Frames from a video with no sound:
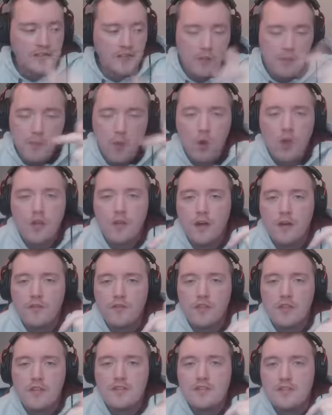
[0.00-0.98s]
the point of
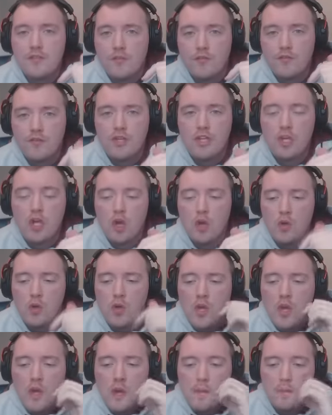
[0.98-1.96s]
this video,
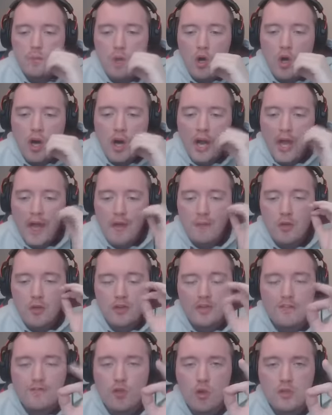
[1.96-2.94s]
but I am
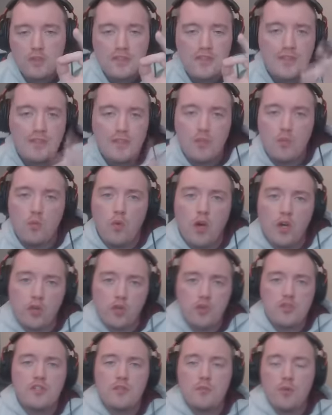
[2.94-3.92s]
looking forward to seeing what
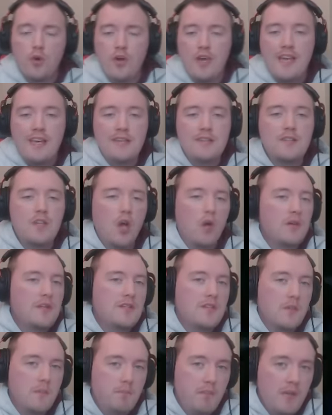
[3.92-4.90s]
Crucible is going
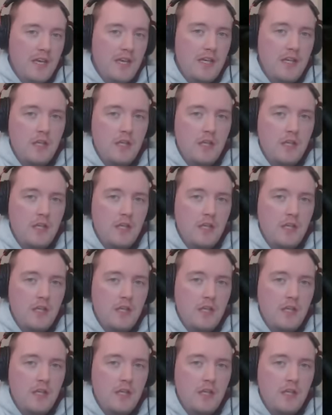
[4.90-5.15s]
to be